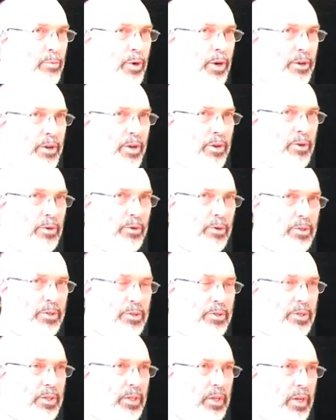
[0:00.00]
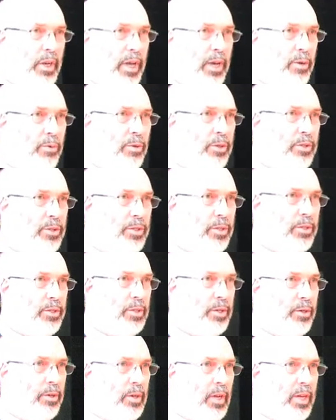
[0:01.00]
the Proto-Norse language,
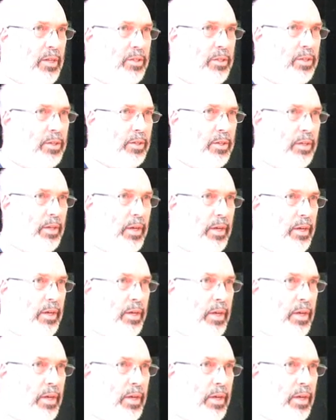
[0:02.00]
so classic uh,